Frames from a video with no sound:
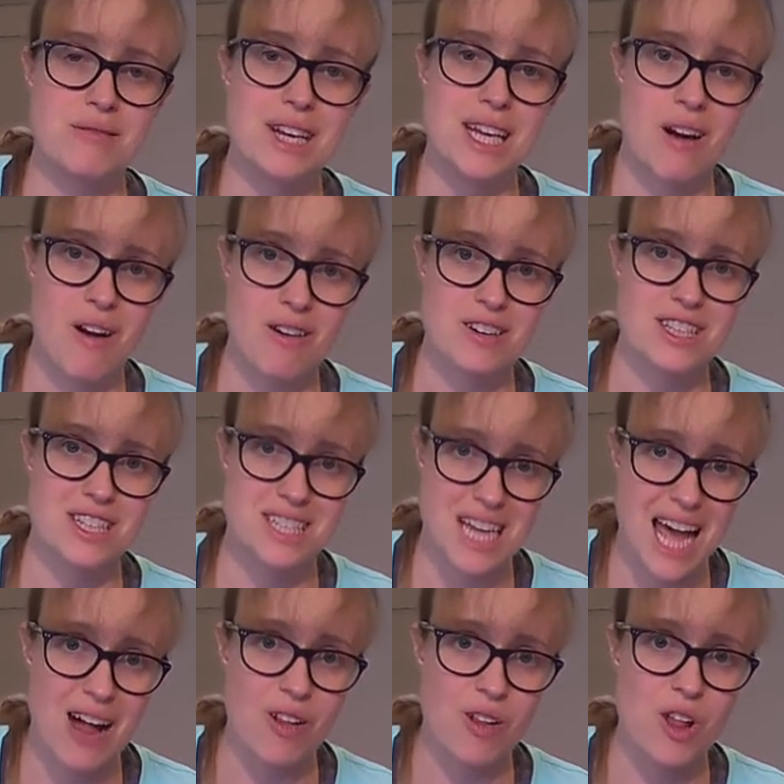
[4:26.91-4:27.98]
really hard to
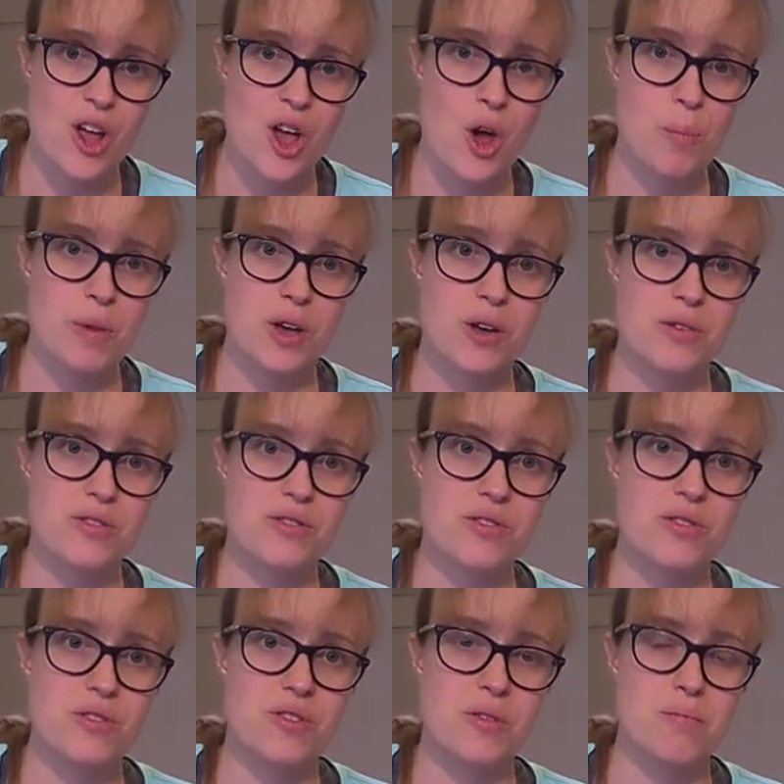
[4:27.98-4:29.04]
tell because
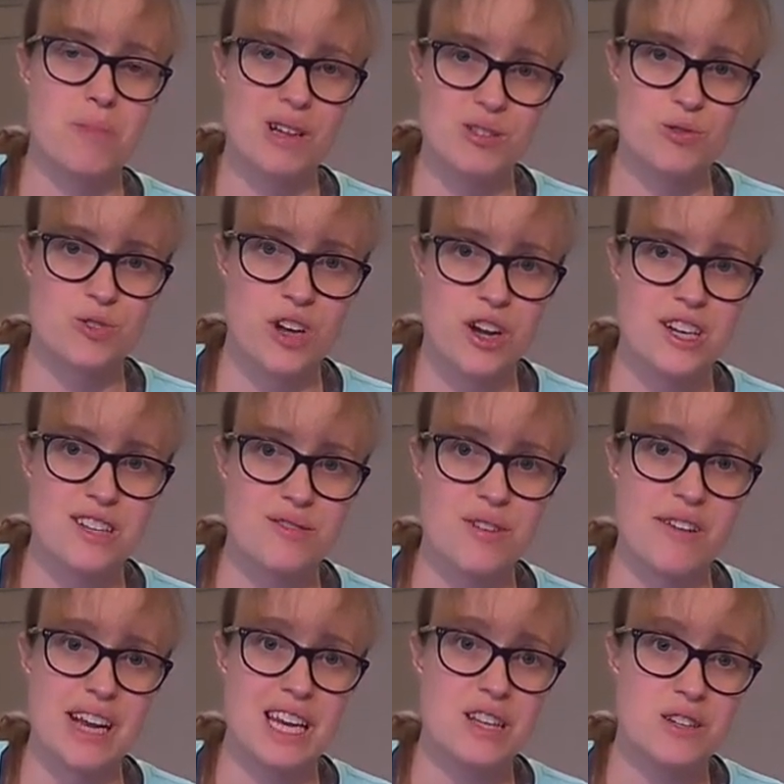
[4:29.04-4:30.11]
the muscle tone is
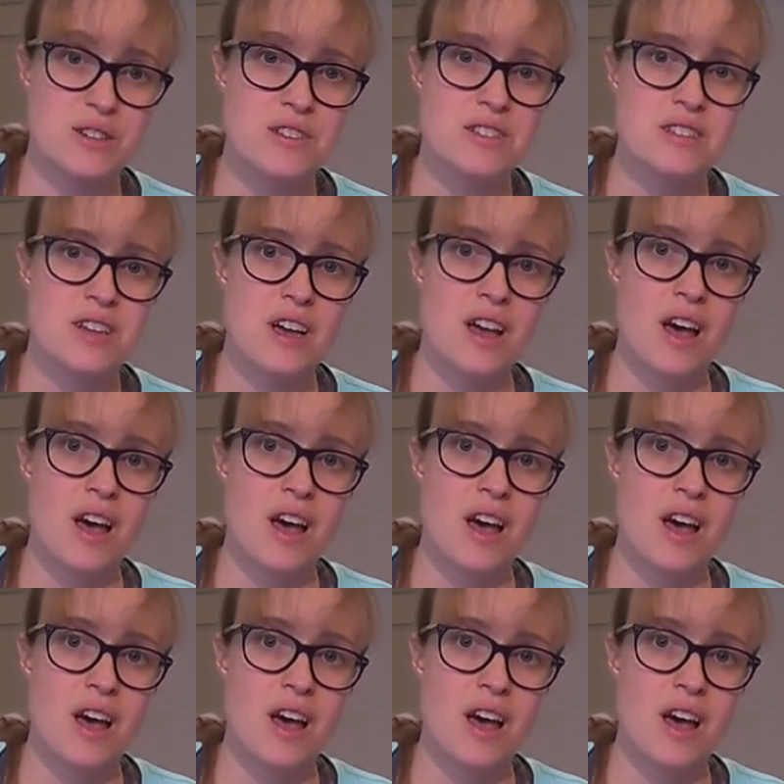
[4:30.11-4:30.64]
very loose.